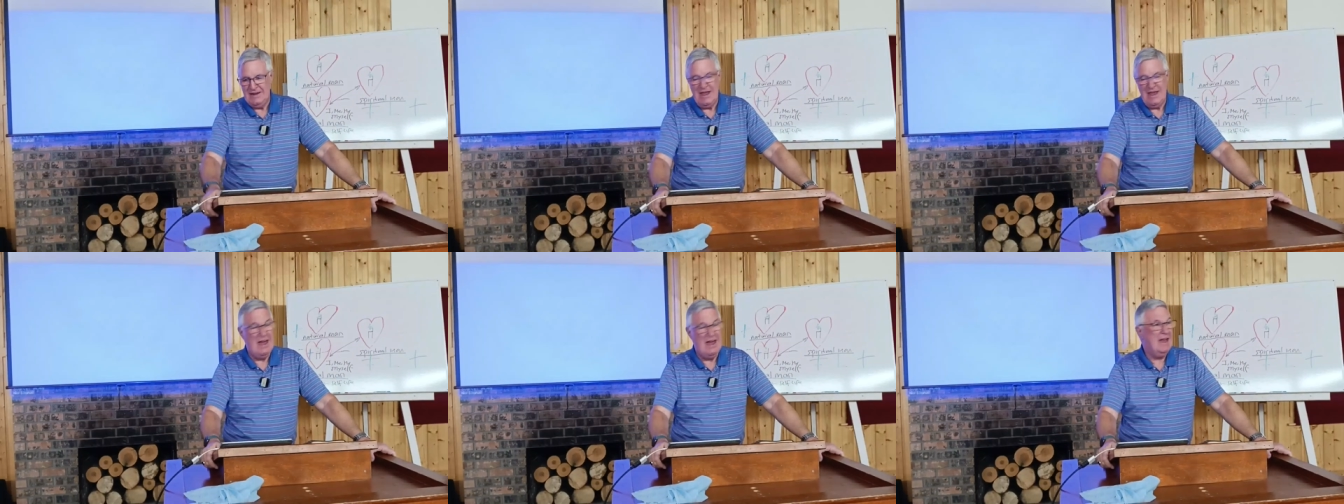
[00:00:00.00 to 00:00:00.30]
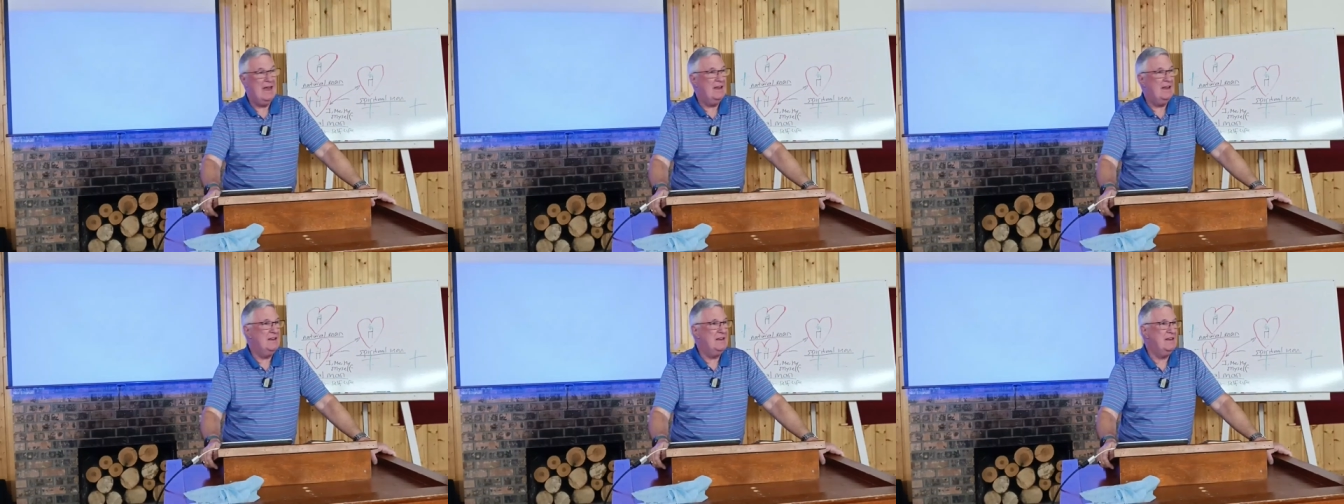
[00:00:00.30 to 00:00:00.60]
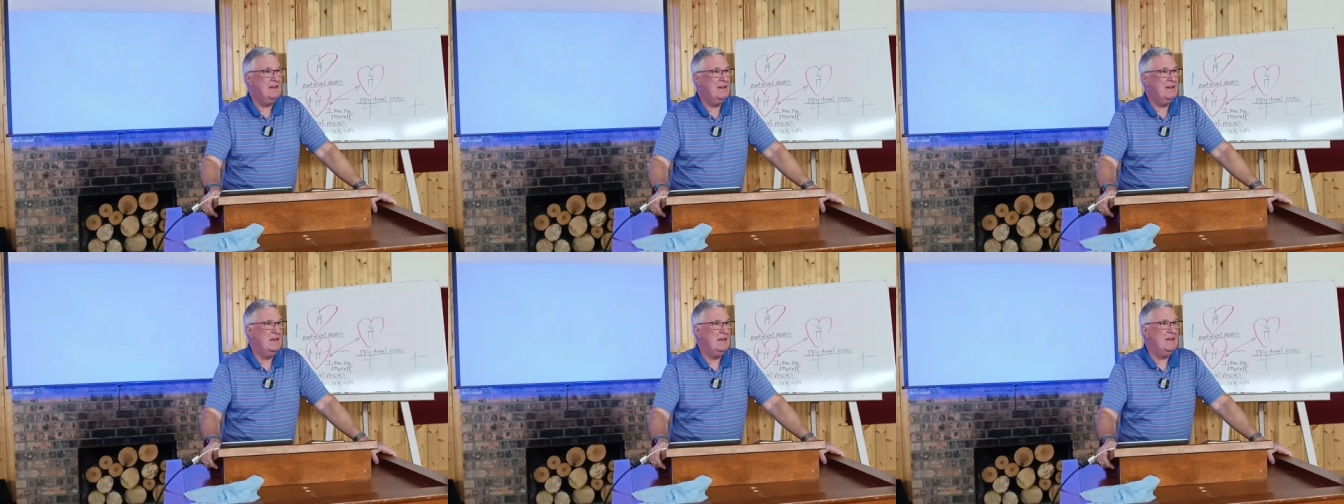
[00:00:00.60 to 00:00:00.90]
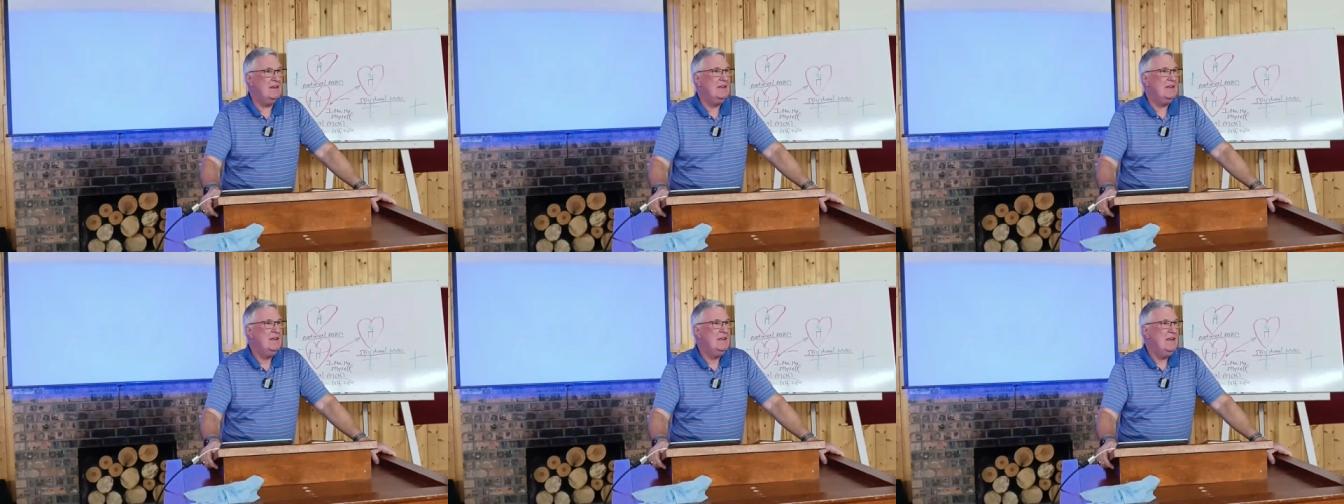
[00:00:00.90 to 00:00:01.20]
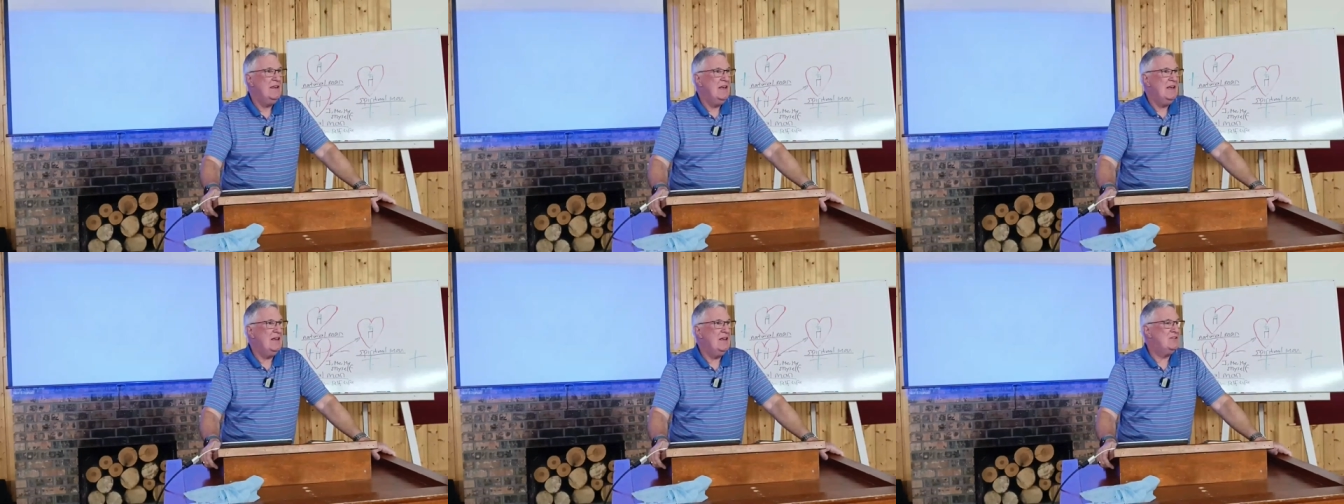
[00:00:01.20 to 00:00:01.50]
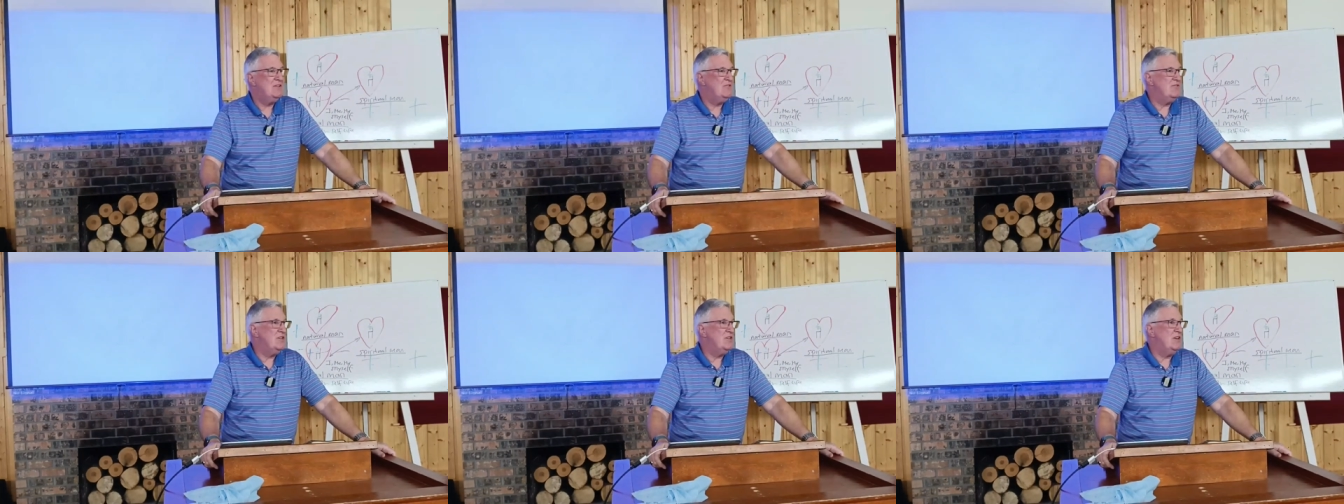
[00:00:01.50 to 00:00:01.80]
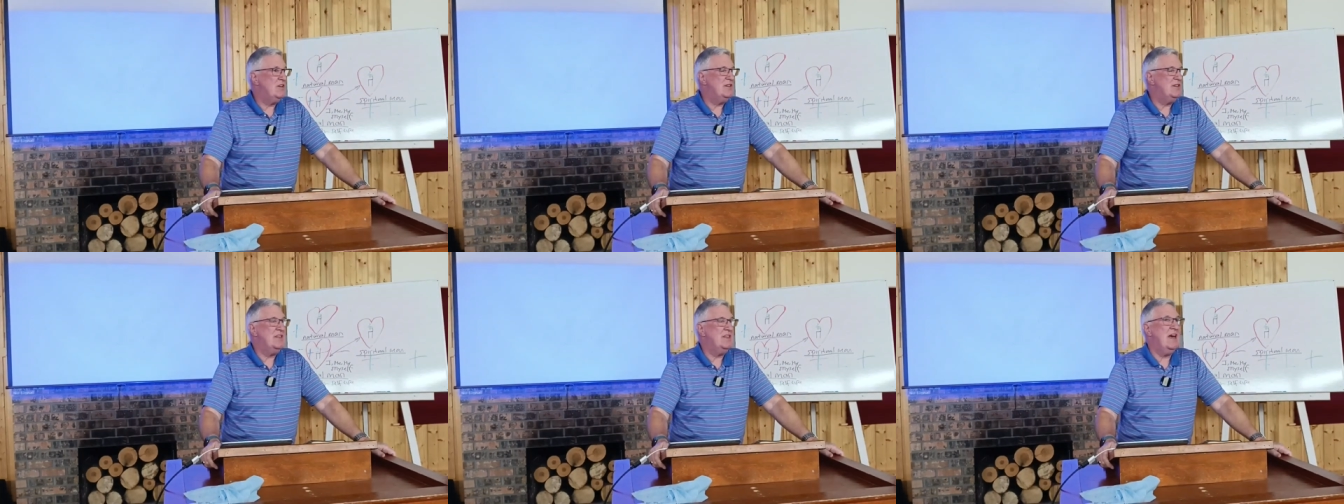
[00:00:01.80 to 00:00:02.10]
And uh, as a
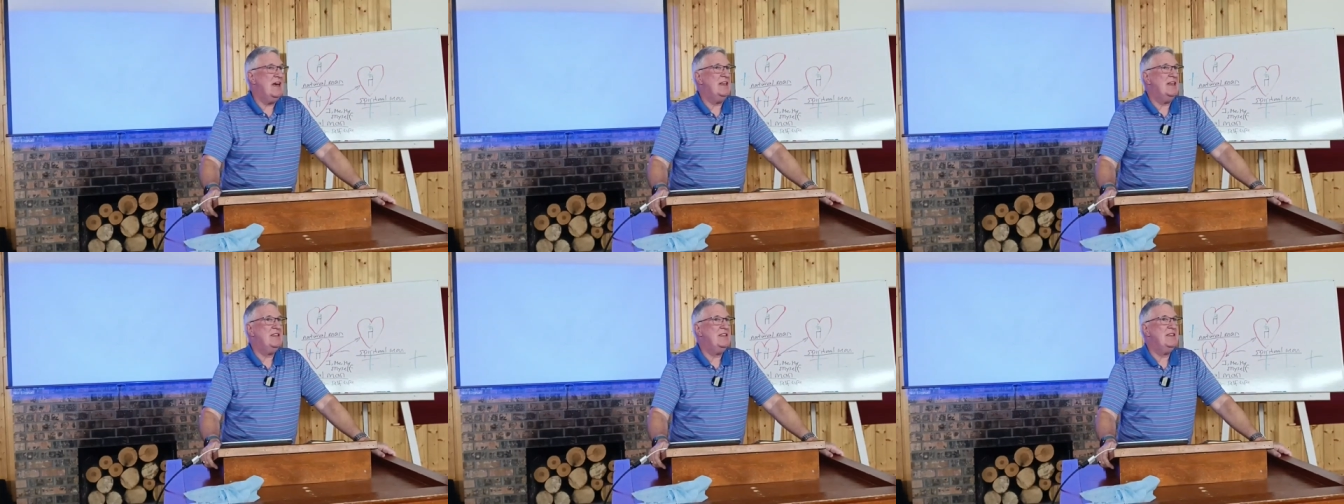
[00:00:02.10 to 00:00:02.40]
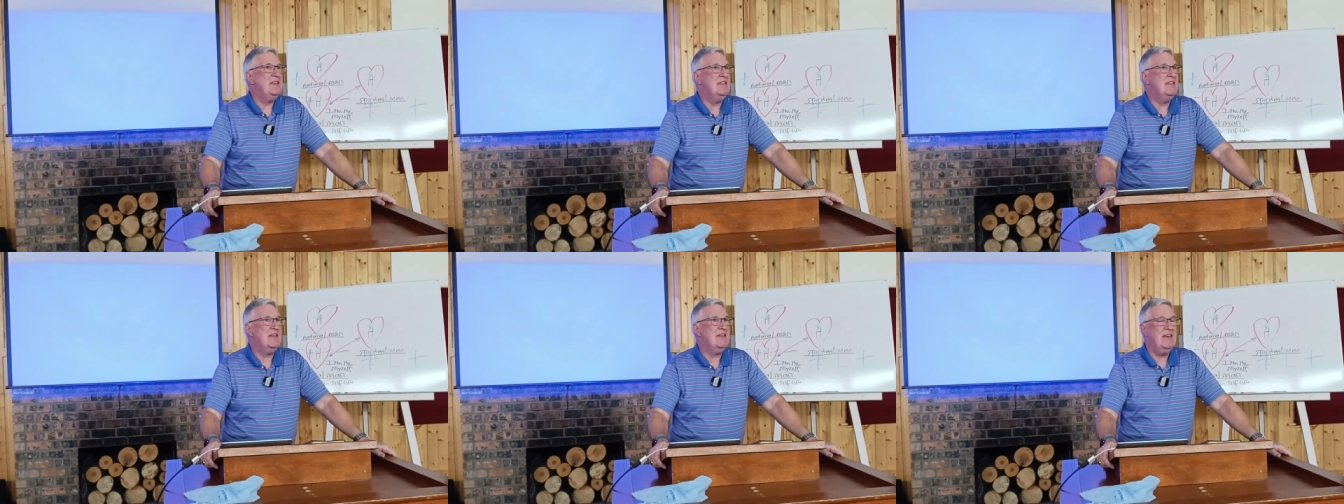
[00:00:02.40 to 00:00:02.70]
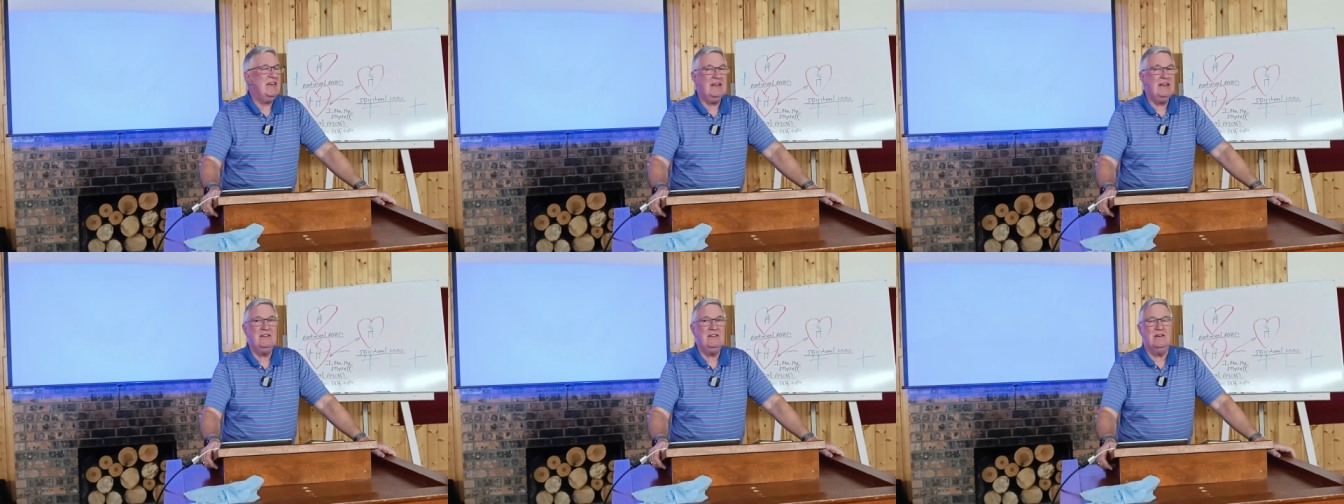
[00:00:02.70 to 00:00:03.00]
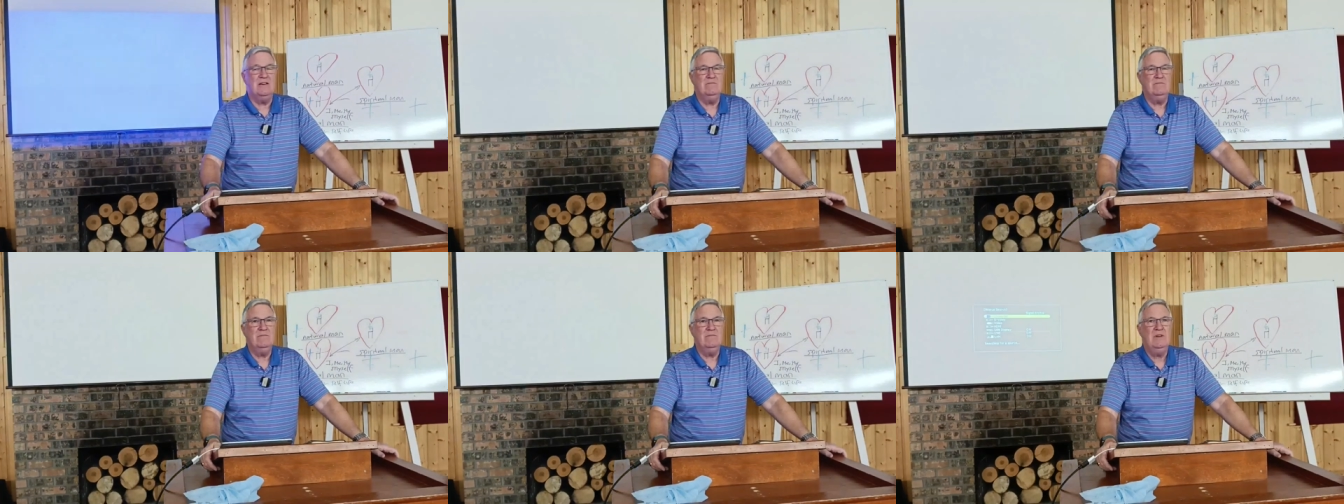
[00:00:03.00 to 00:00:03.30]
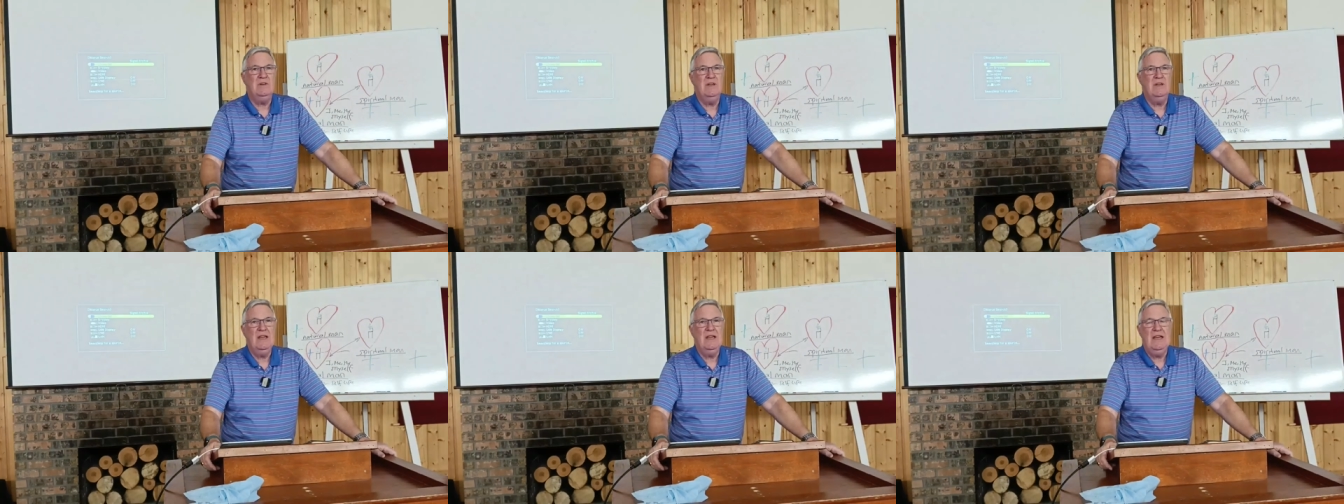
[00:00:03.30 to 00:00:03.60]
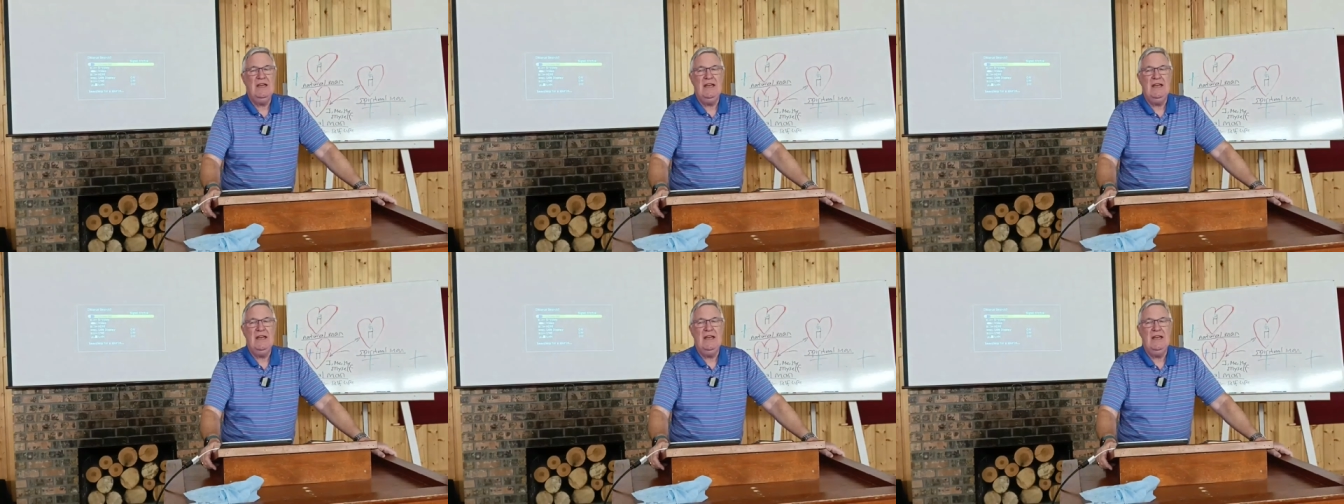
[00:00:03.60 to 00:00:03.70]
result of that, the kingdom